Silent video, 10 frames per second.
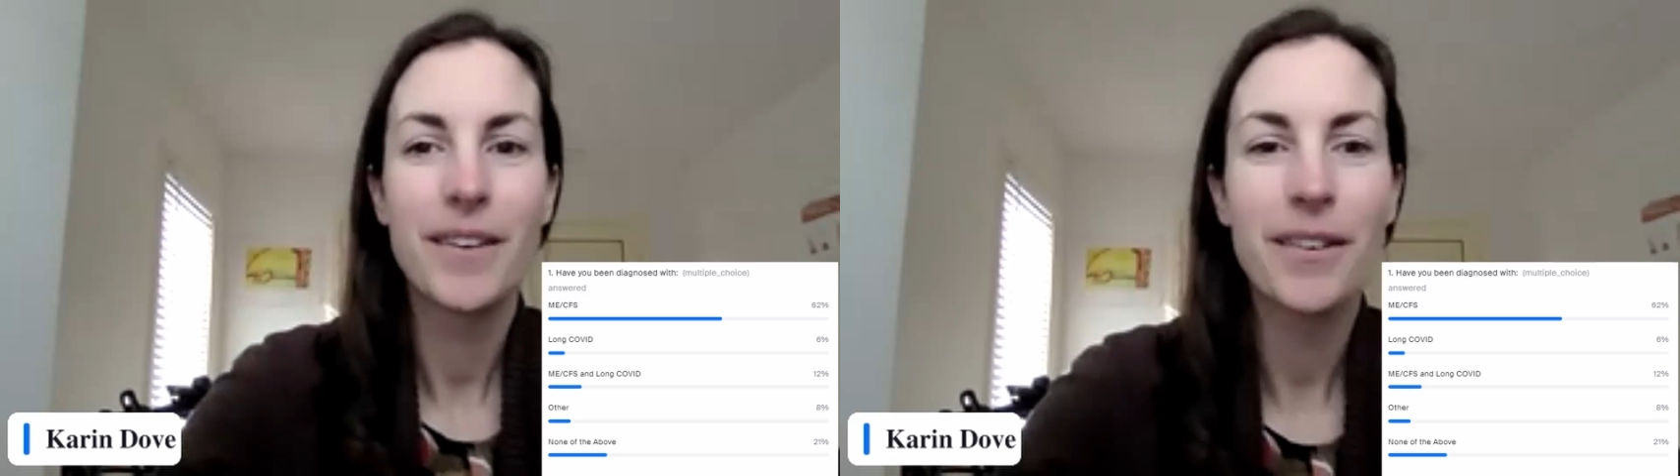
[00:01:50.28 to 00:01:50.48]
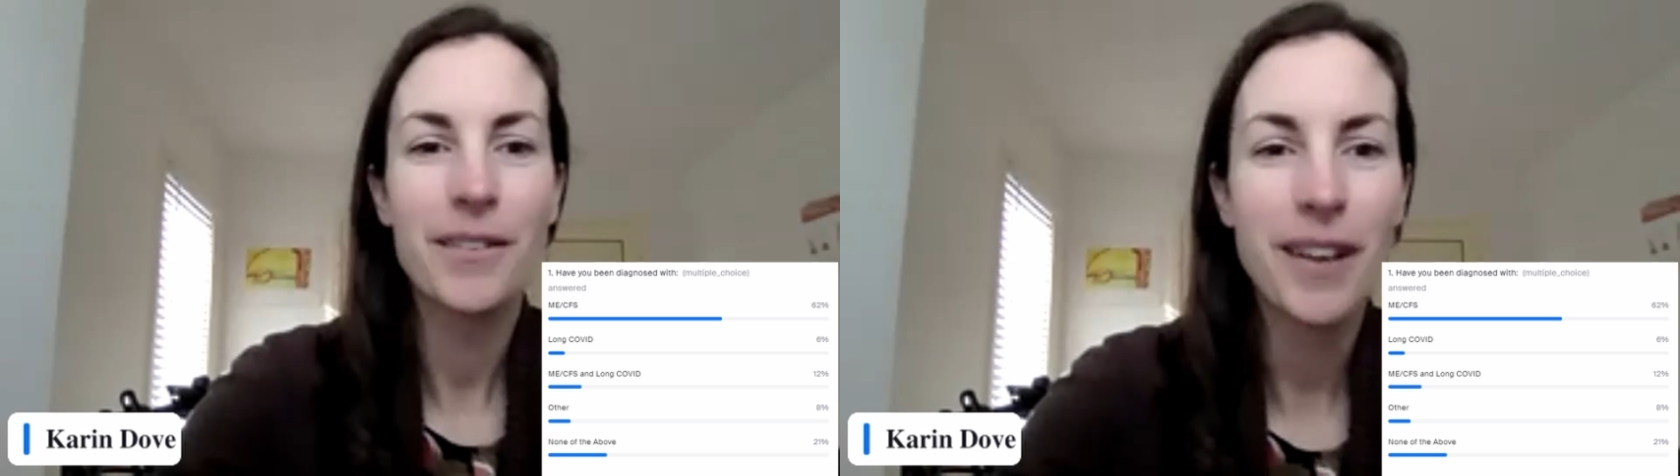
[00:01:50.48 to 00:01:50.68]

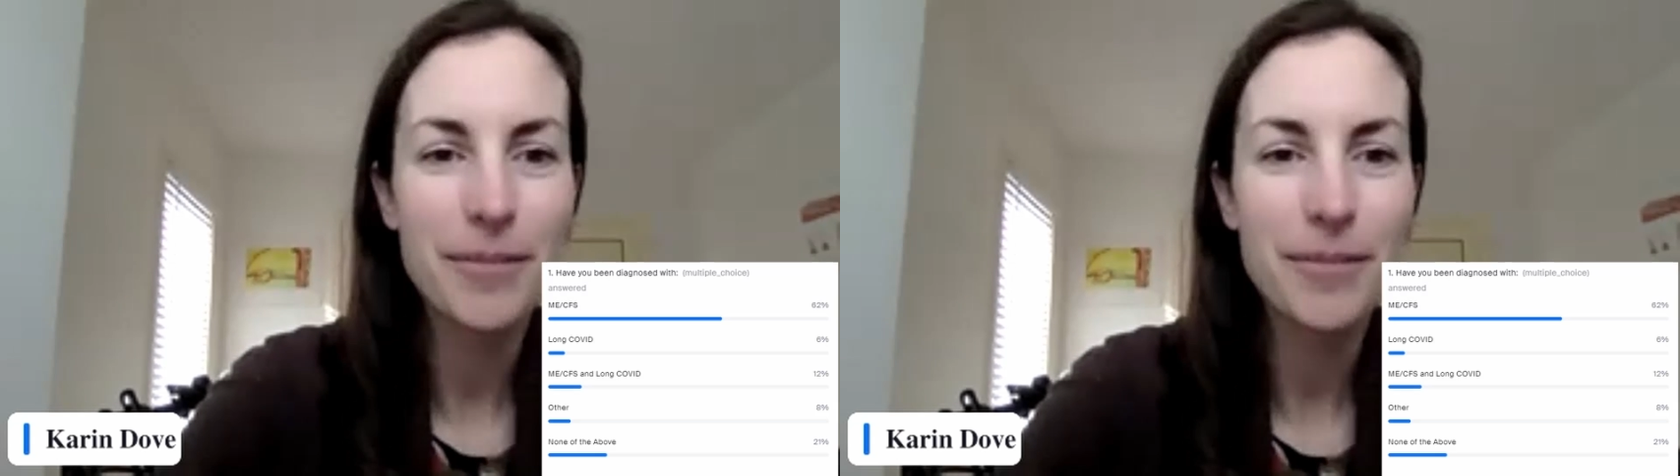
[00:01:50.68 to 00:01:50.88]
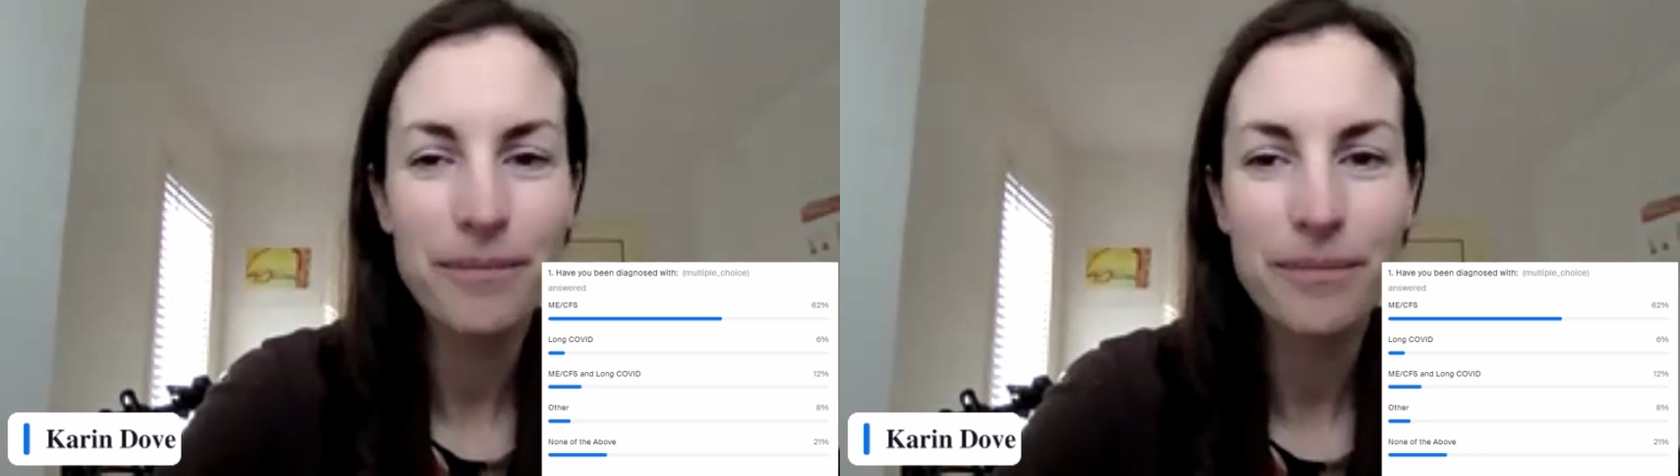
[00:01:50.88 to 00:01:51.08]
All
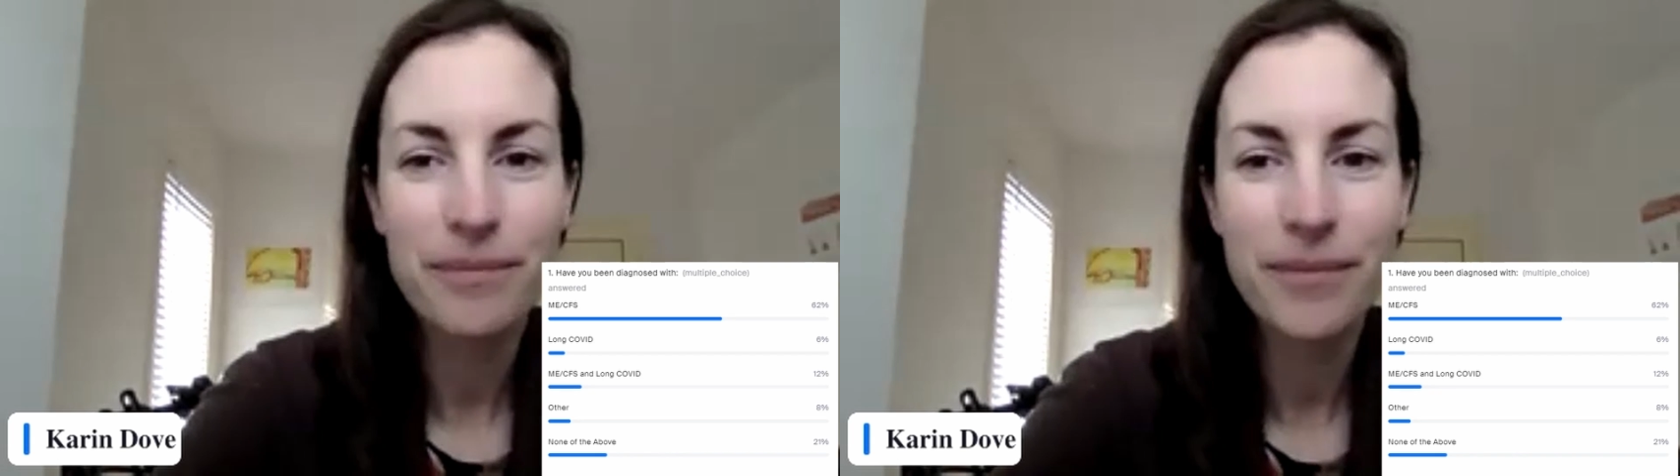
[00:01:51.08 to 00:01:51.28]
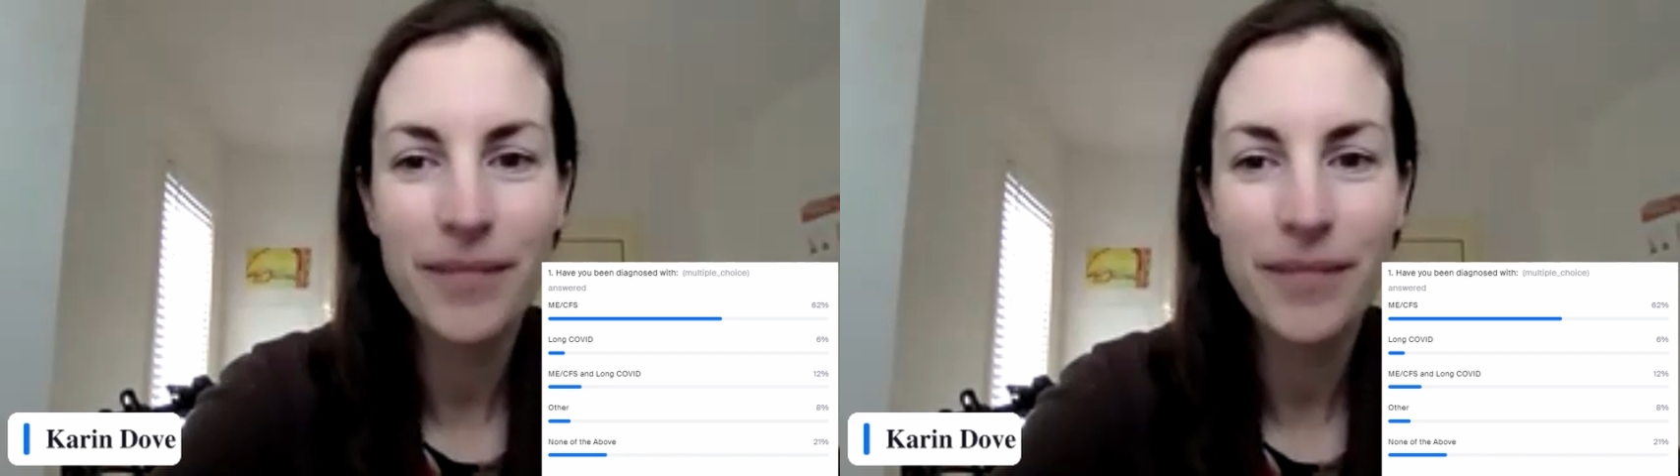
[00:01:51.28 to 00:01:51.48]
right.
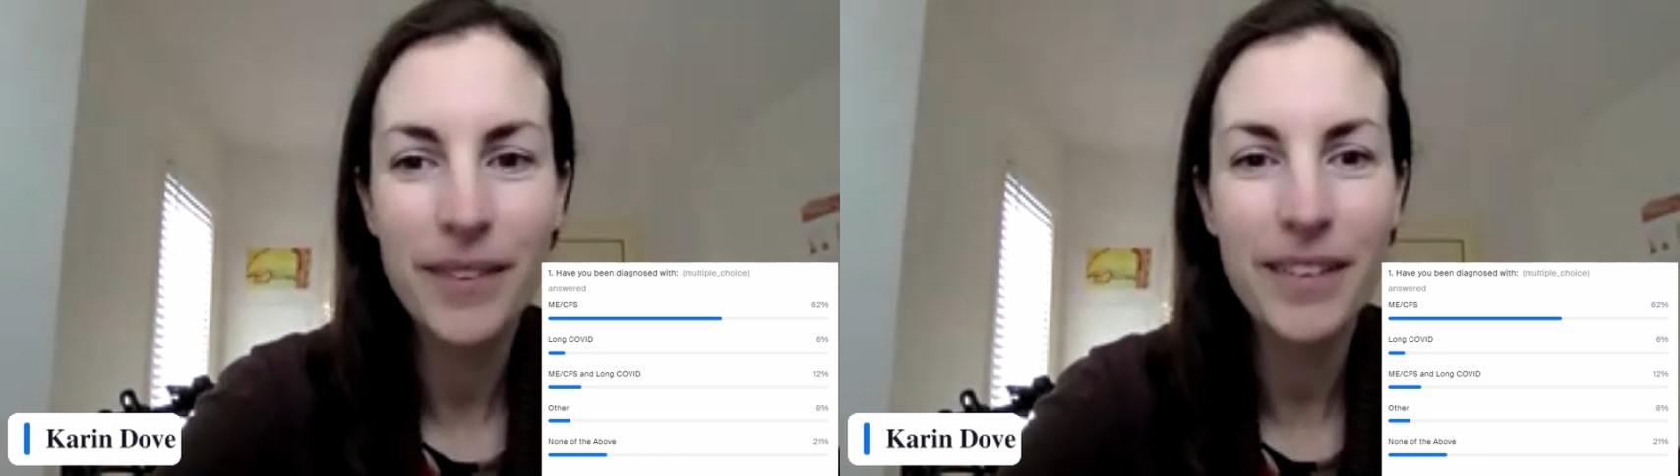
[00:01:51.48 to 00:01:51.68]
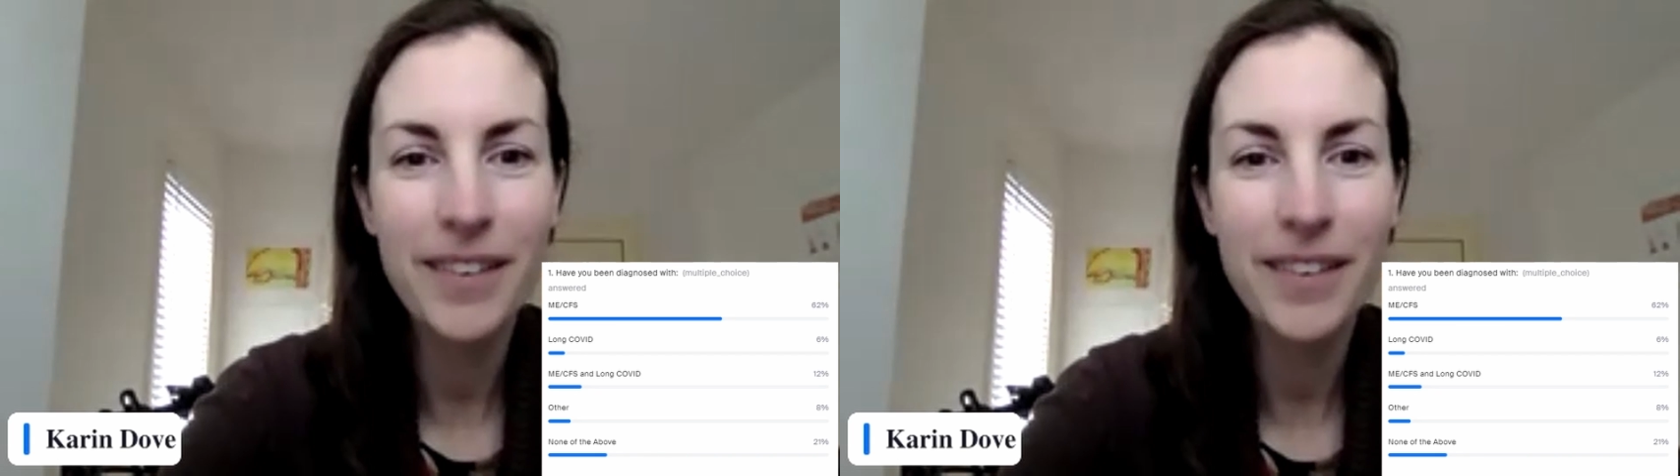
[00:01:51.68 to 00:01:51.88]

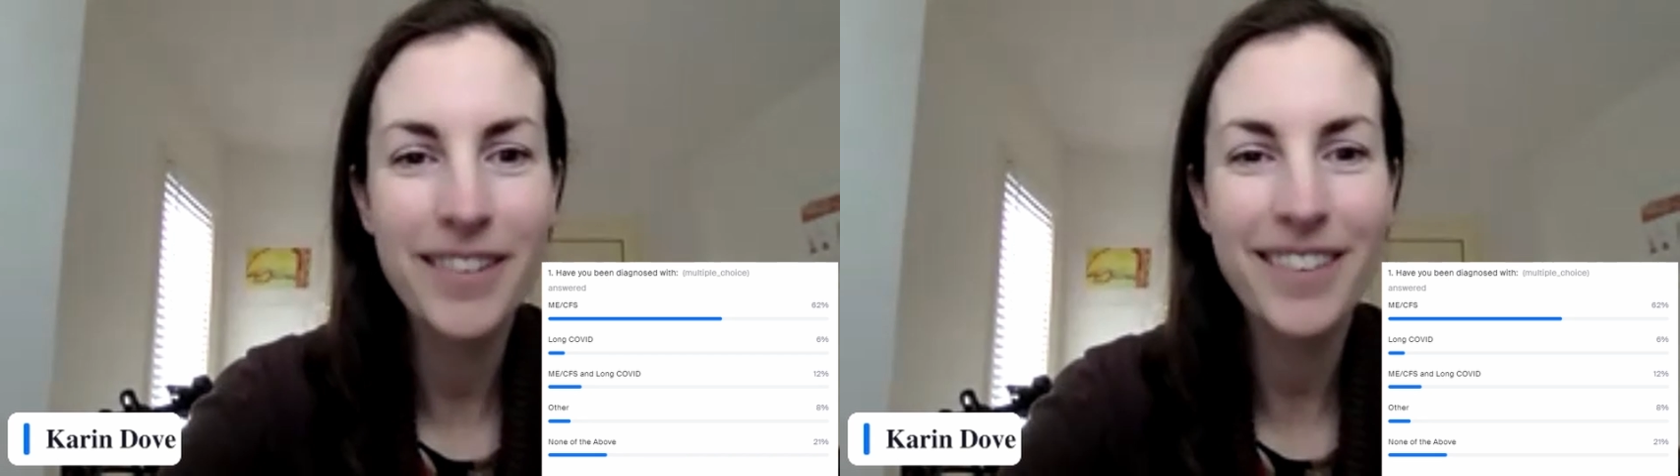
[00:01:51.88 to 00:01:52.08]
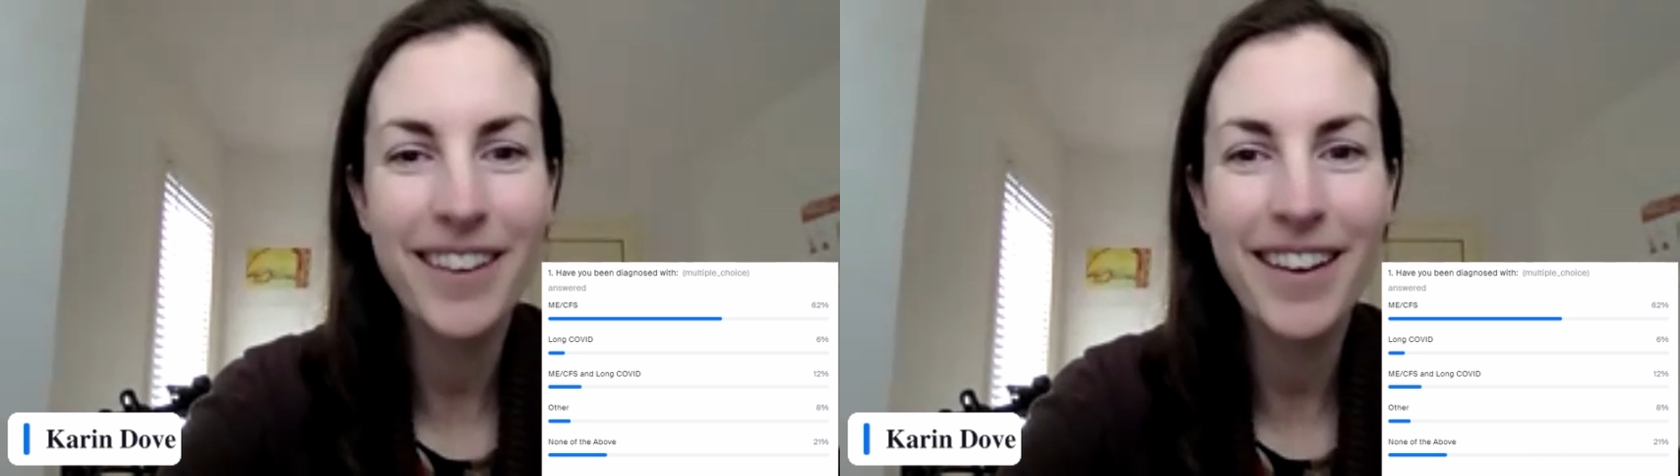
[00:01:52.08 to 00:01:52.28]
It
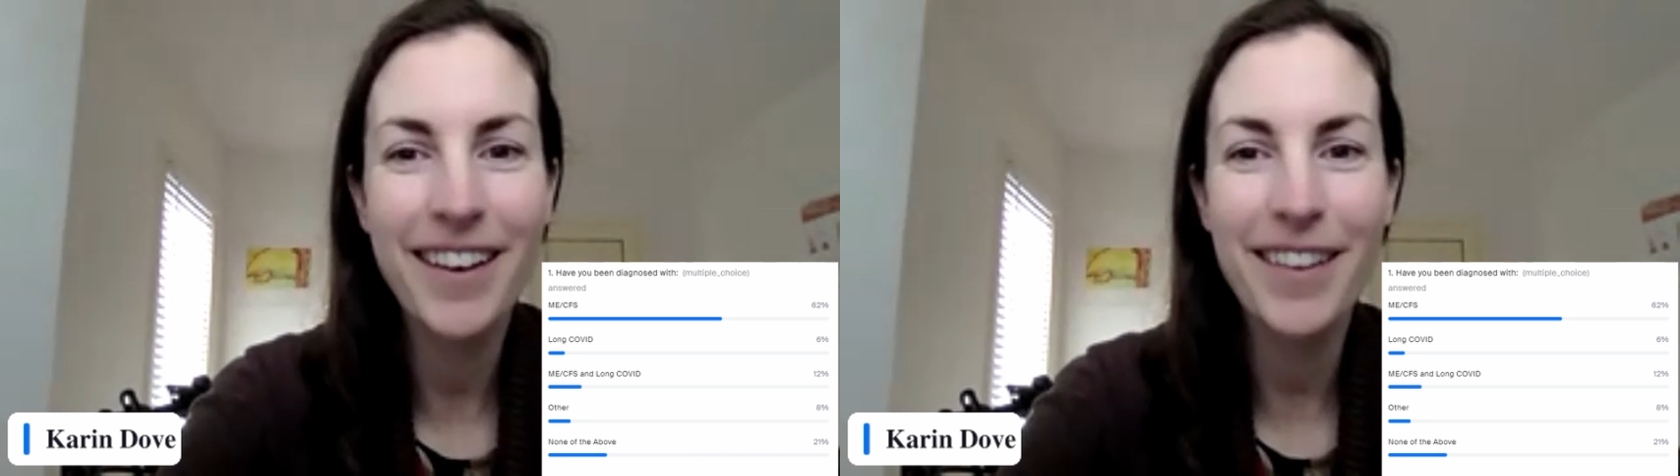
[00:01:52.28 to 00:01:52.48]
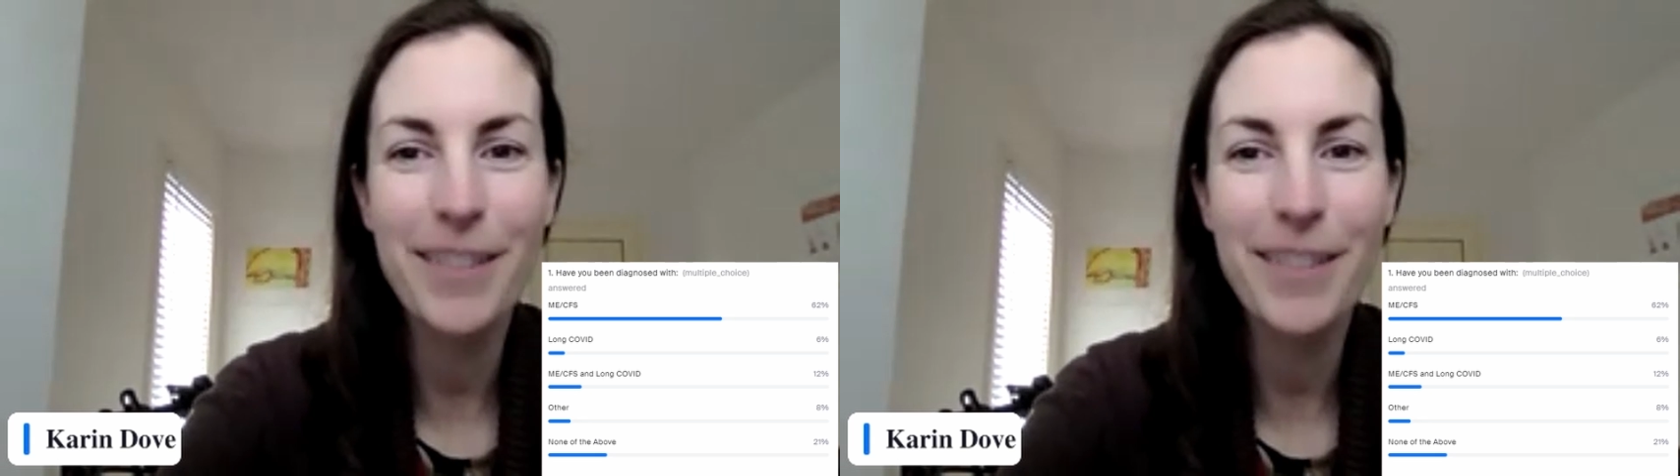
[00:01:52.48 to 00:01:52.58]
looks like